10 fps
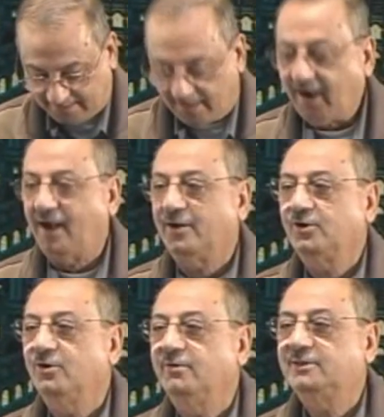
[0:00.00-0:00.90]
Are
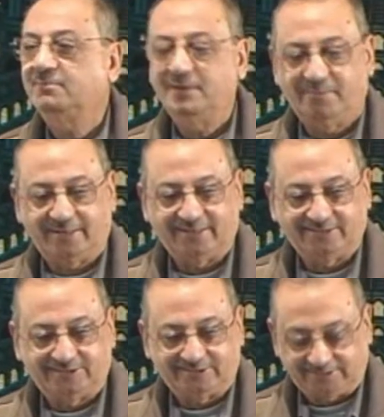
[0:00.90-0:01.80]
you with me, brothers and
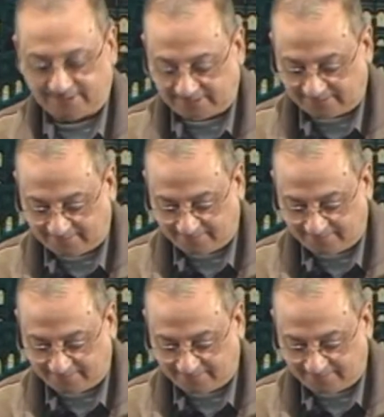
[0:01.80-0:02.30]
sisters?